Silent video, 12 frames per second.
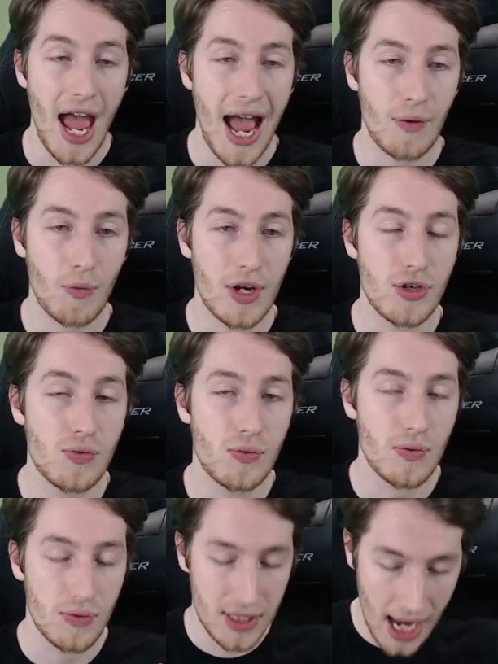And when you
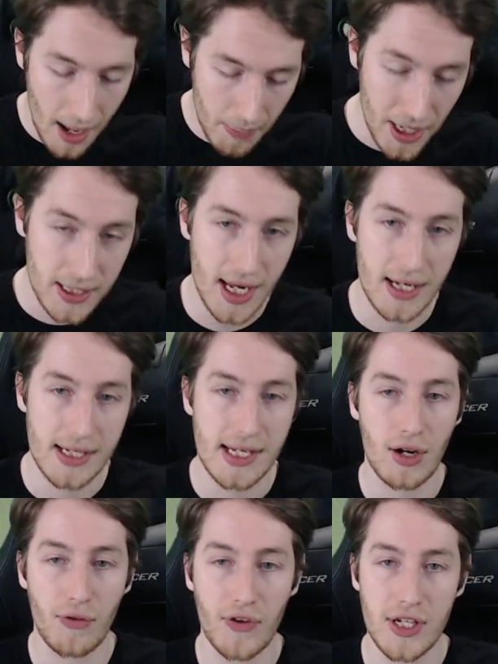tap it and
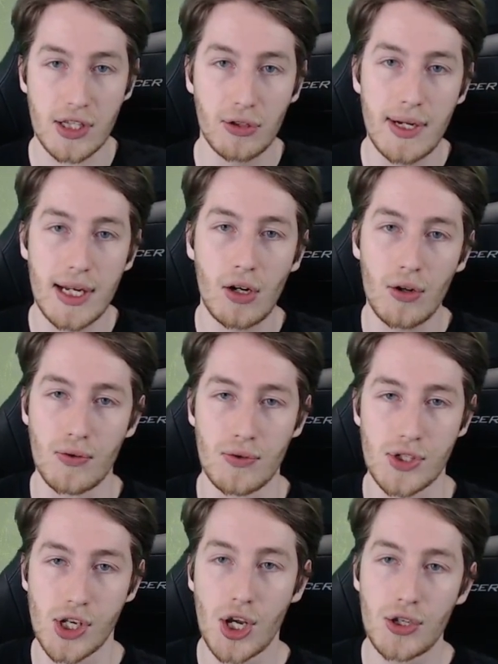sacrifice 3
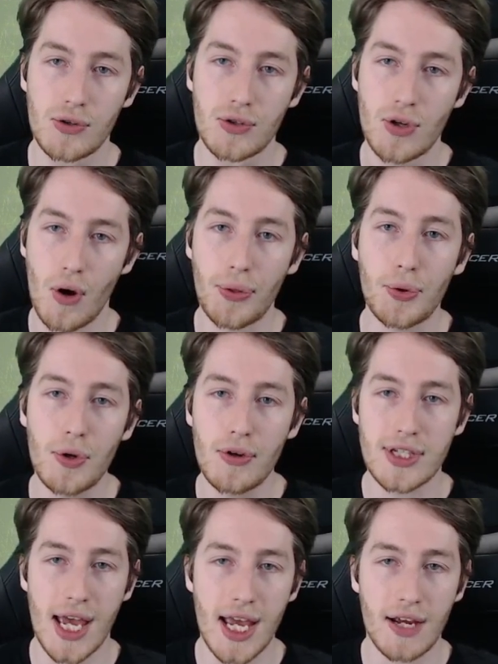clues, you can go through your
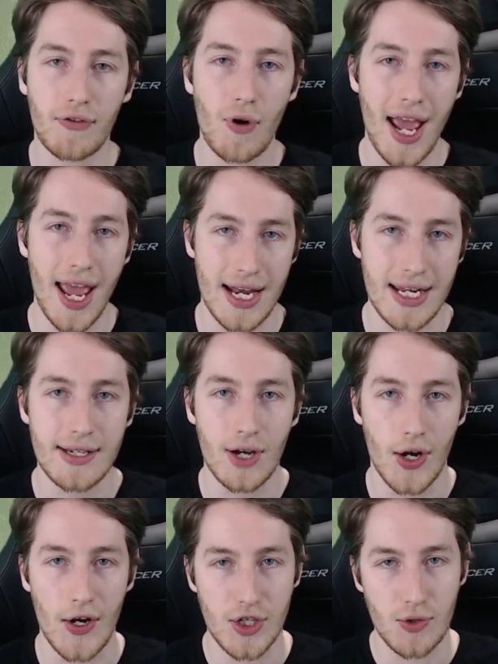deck for any
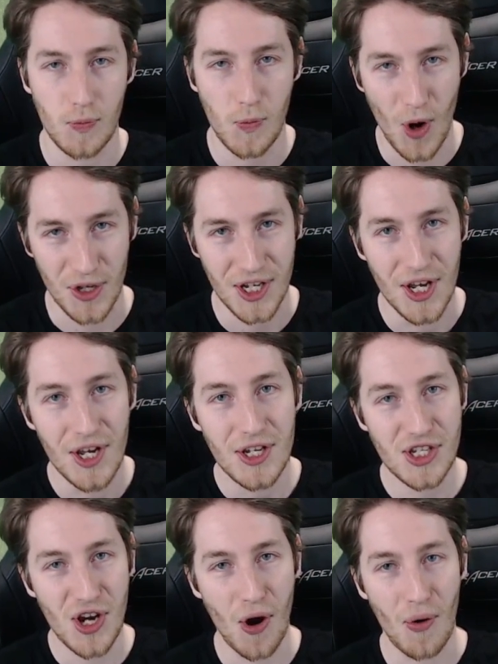card you want.
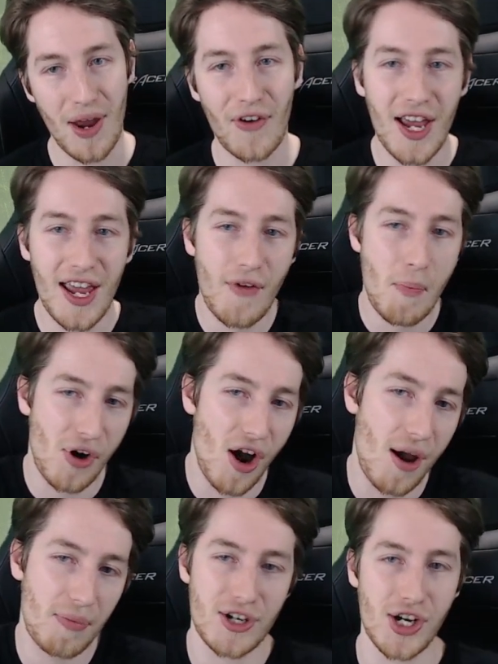So, if I have a
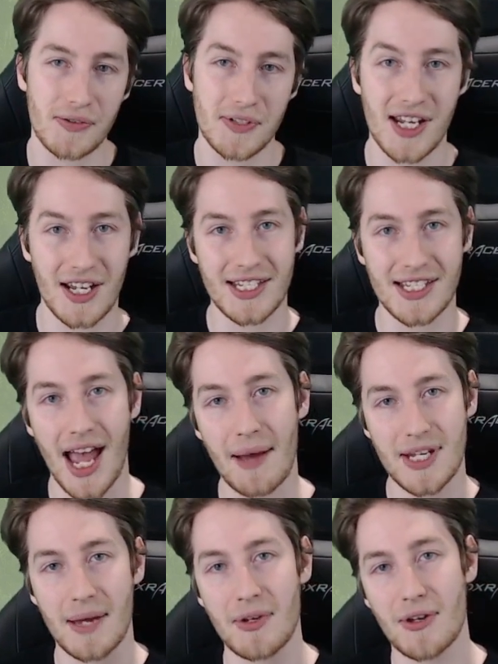Briarbridge out and I tap
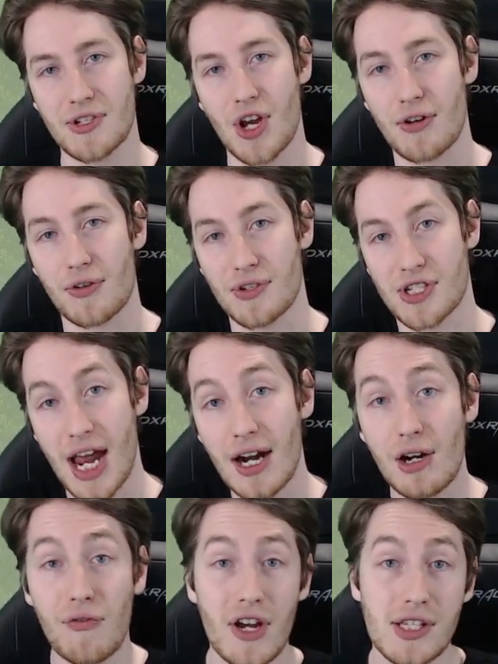Tamiyo's Journal,
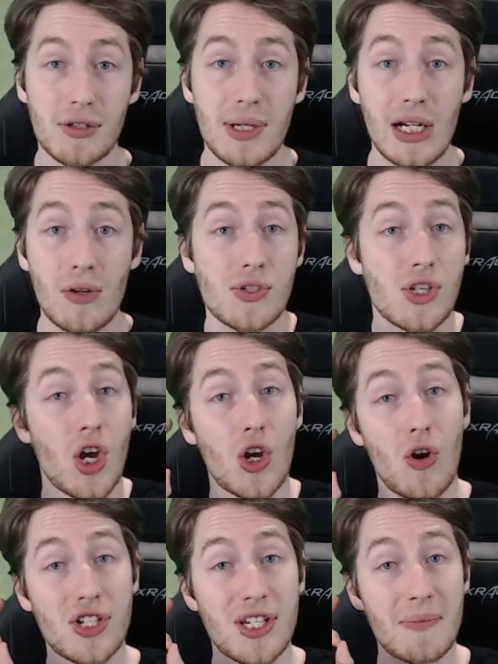sacrifice 3 clues,
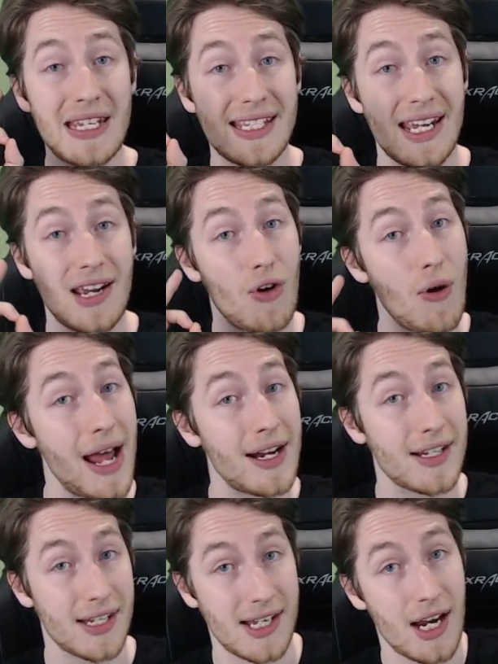costing me 0
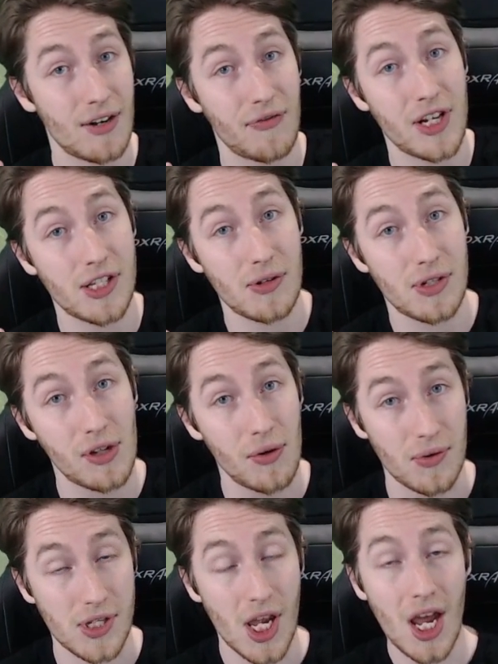mana to sacrifice those
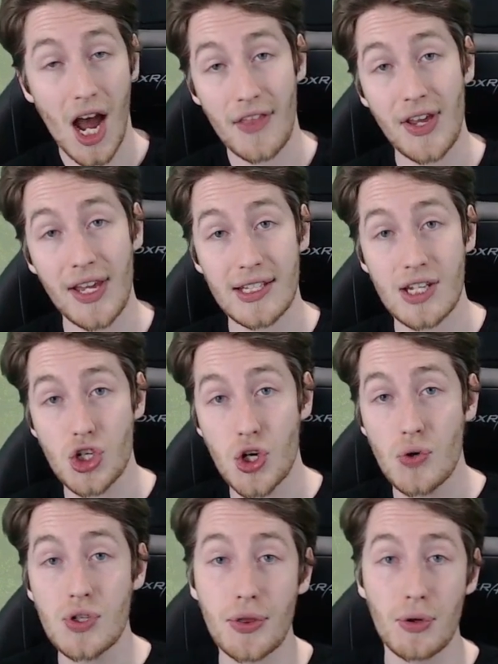clues, I then get to
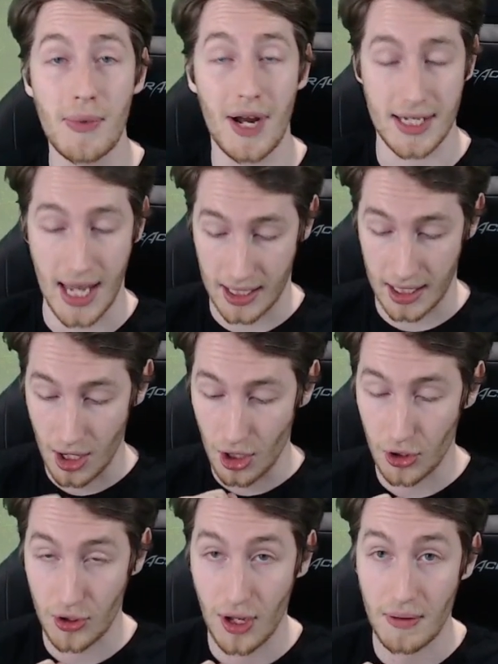tutor through my deck,
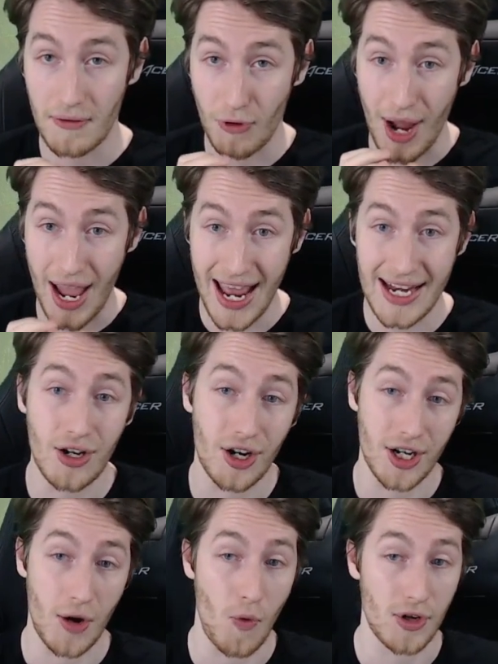look for any
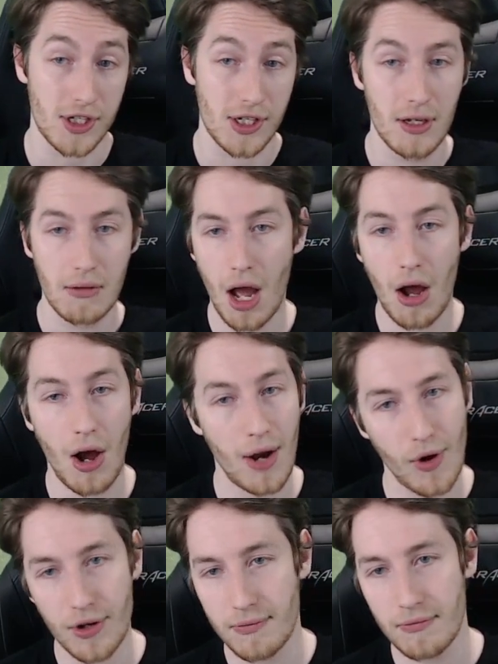card I want. Oh, I
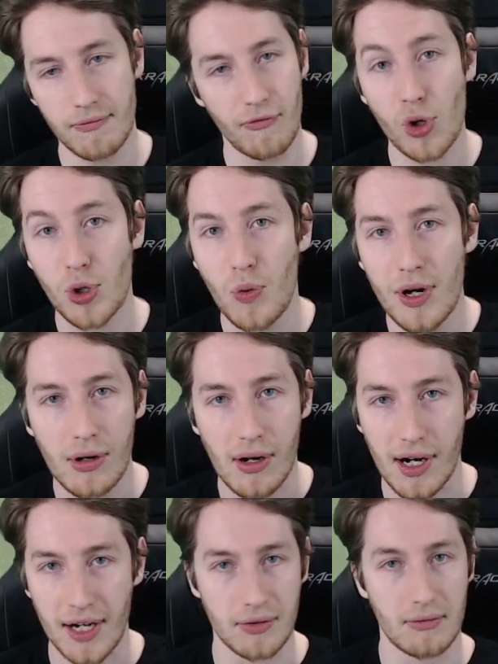want Void Winnower
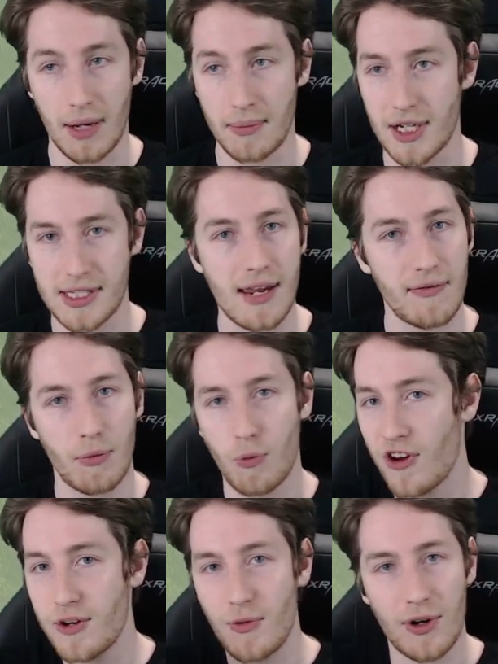out. I'm going to take
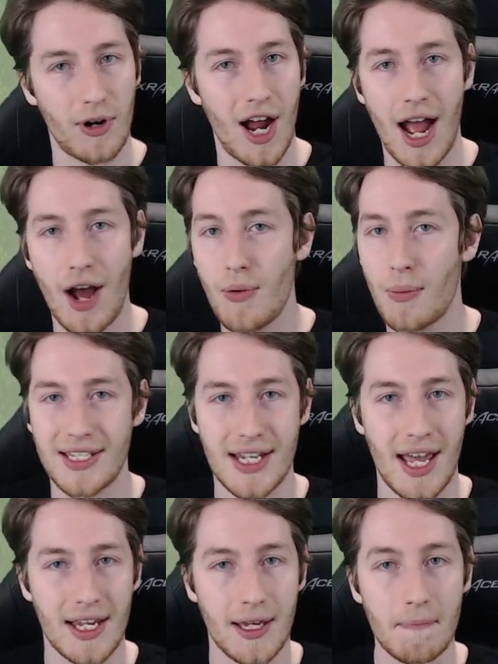Void Winnower out my
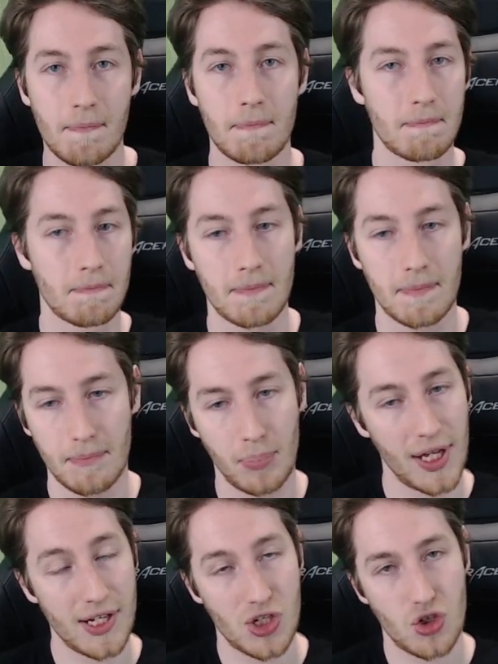deck,
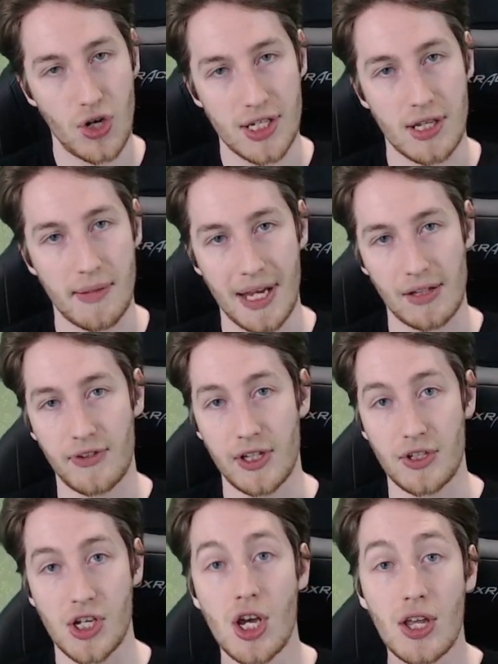play it straight to the
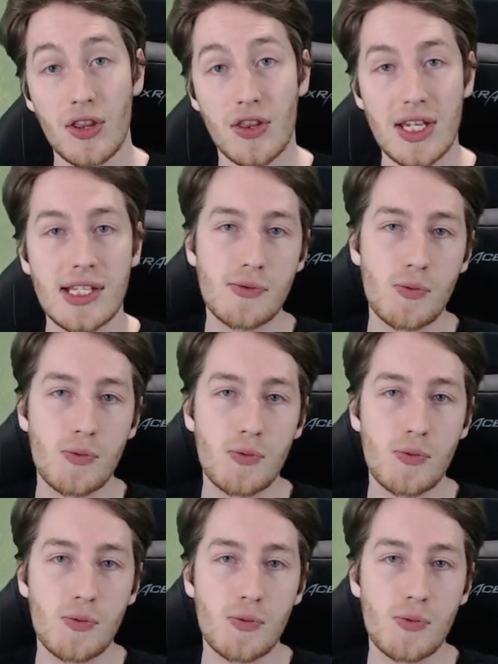battlefield. This is